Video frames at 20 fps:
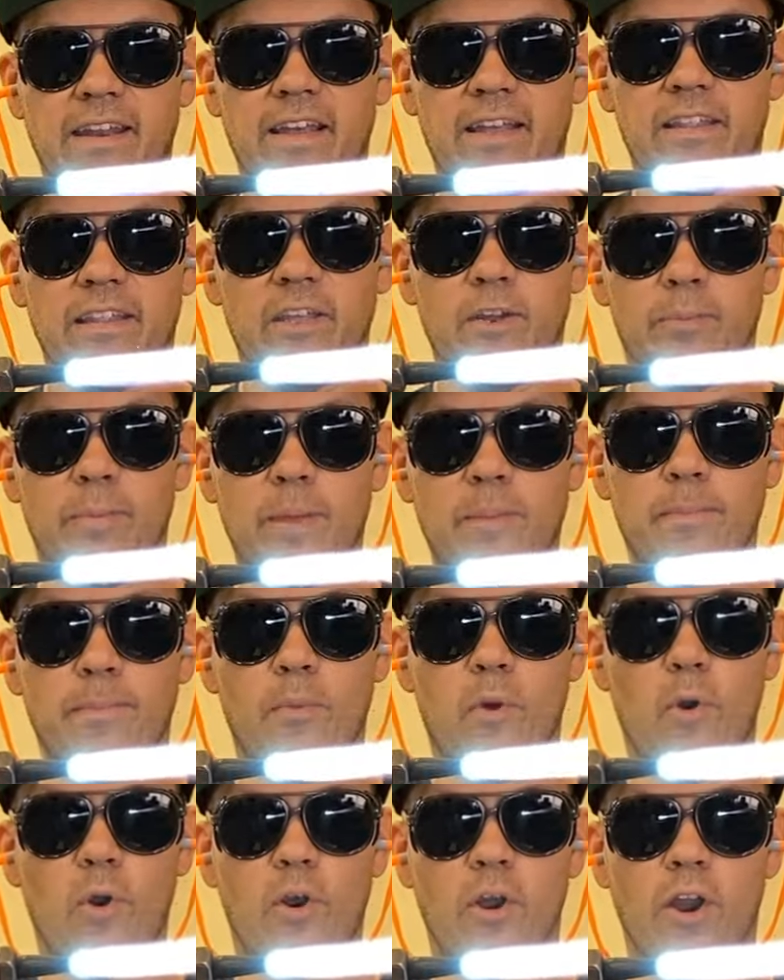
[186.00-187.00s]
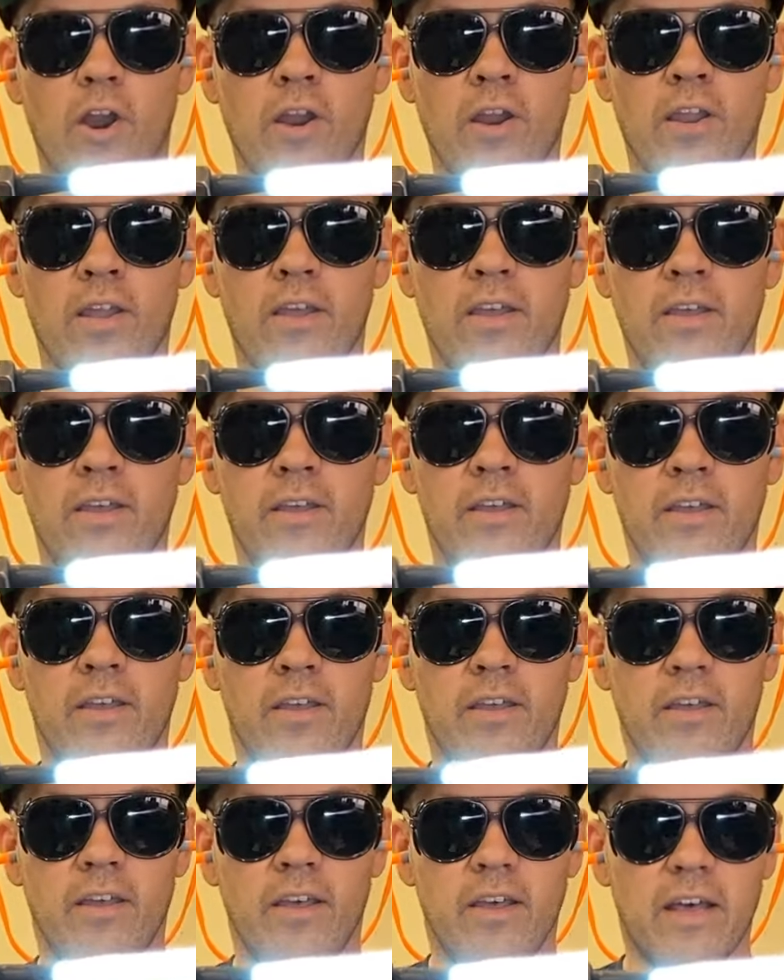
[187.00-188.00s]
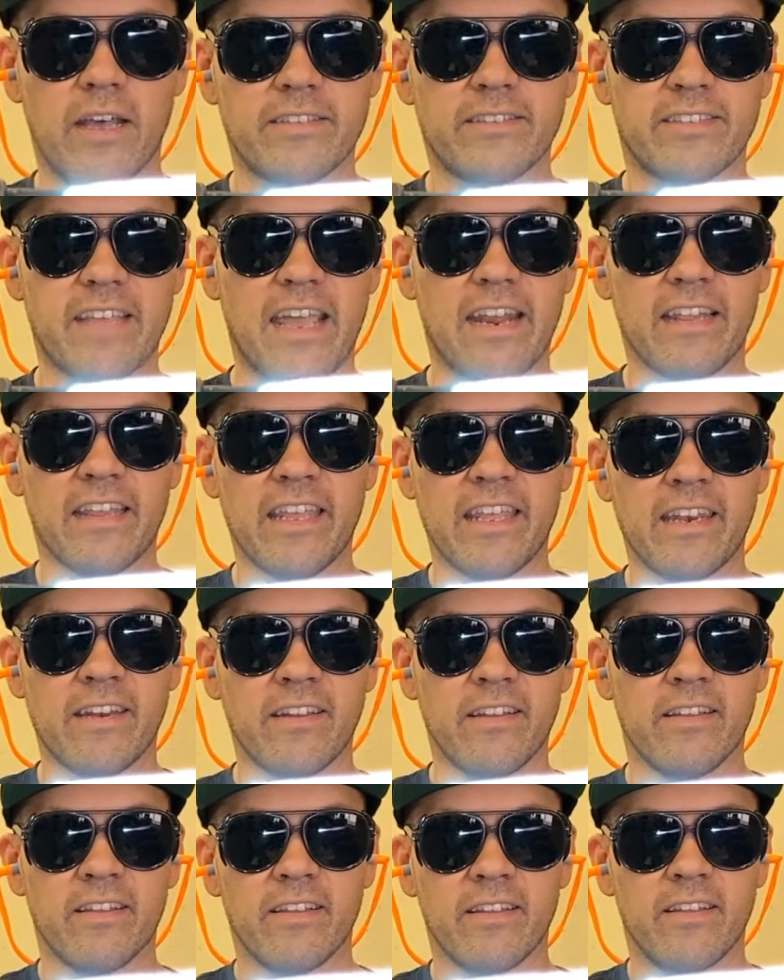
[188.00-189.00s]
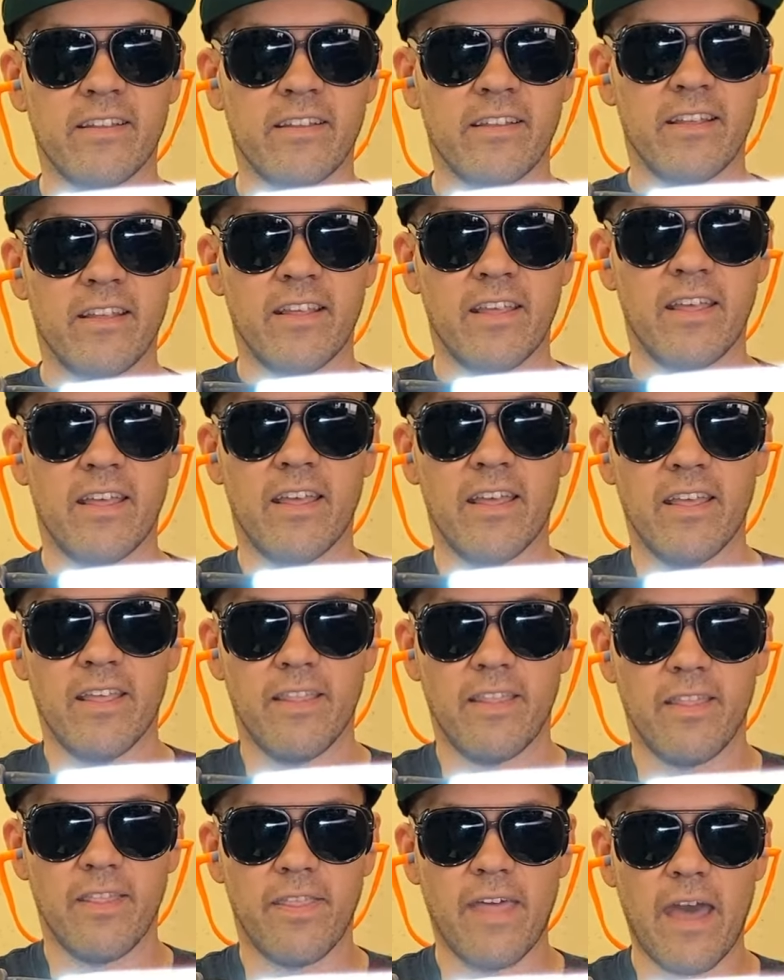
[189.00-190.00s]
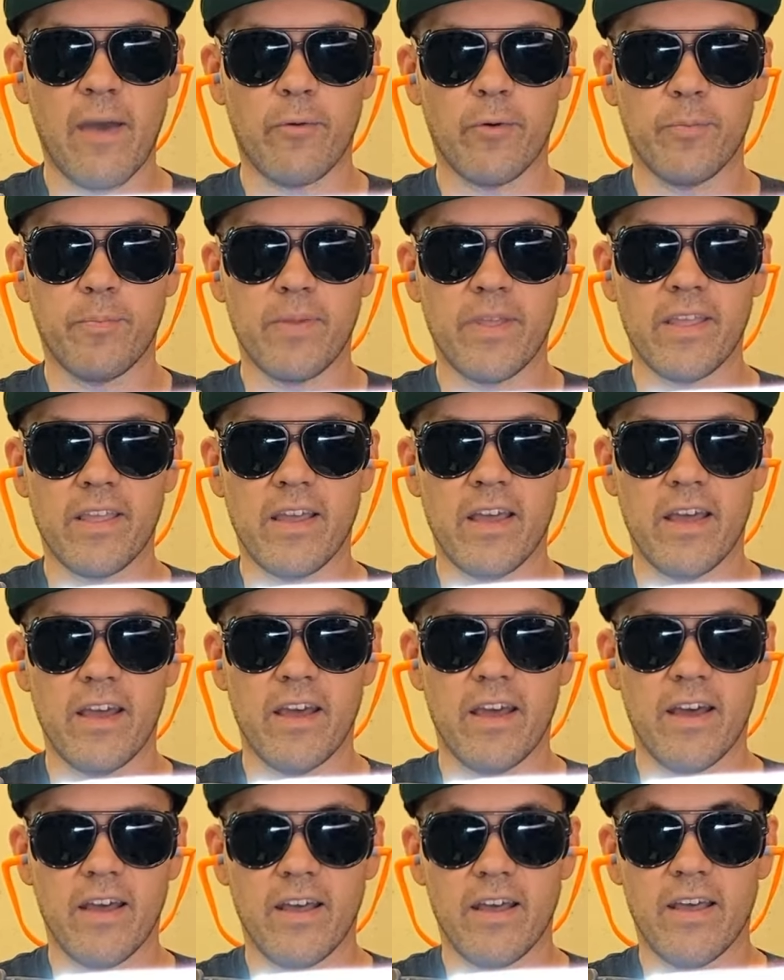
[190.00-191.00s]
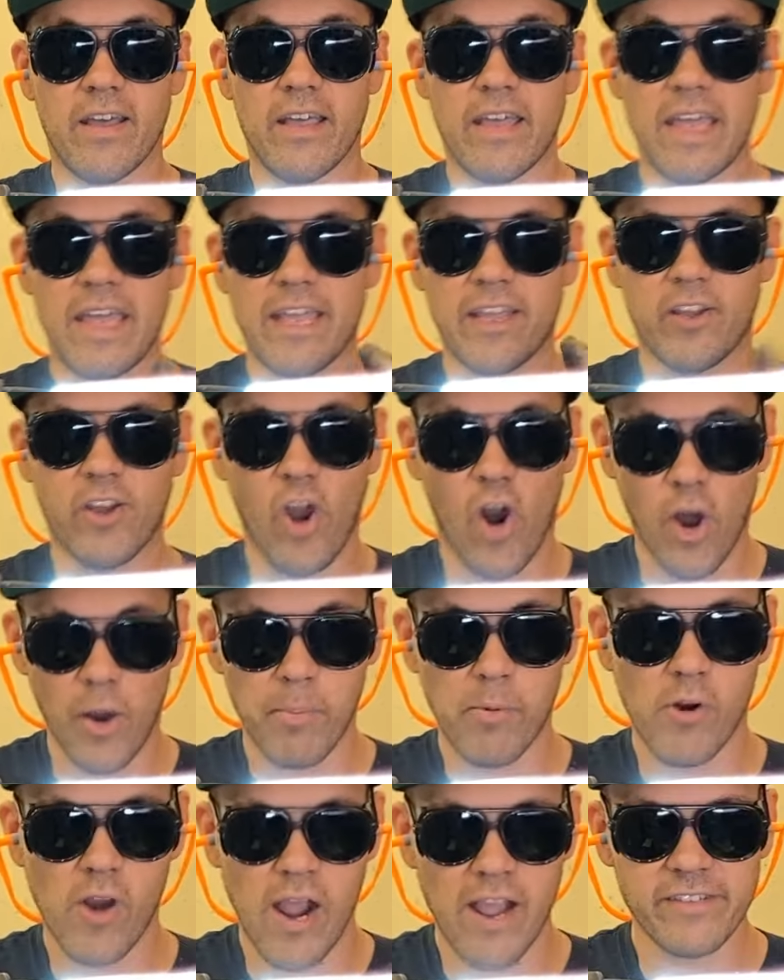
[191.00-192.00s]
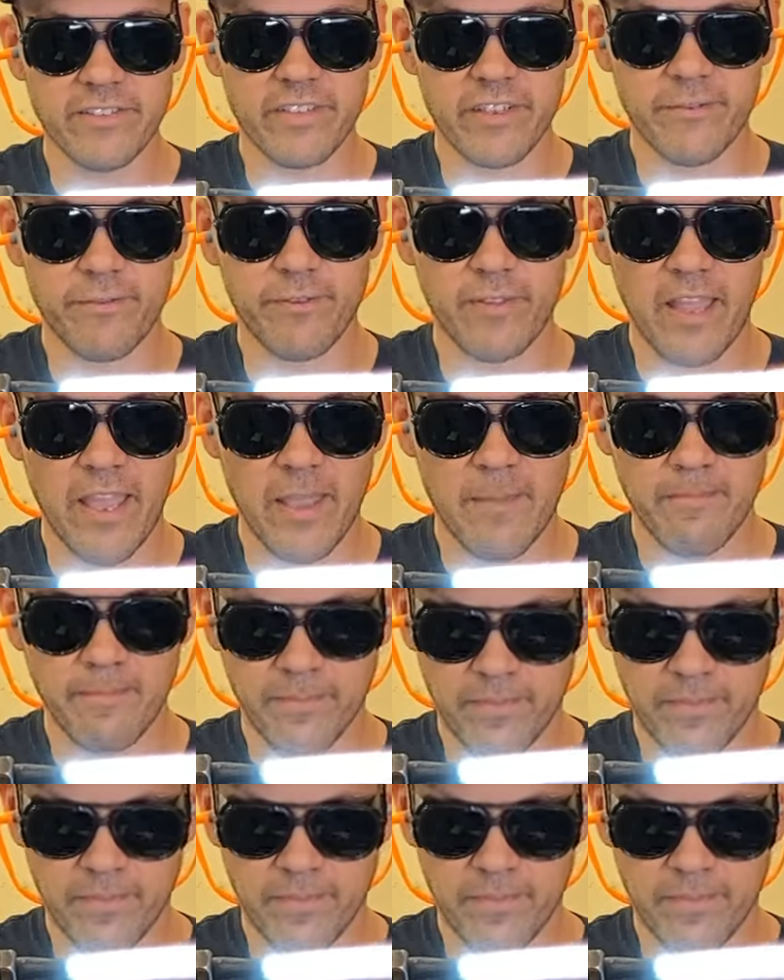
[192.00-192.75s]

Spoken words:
a little bit more acetylene, that would be a carburizing flame.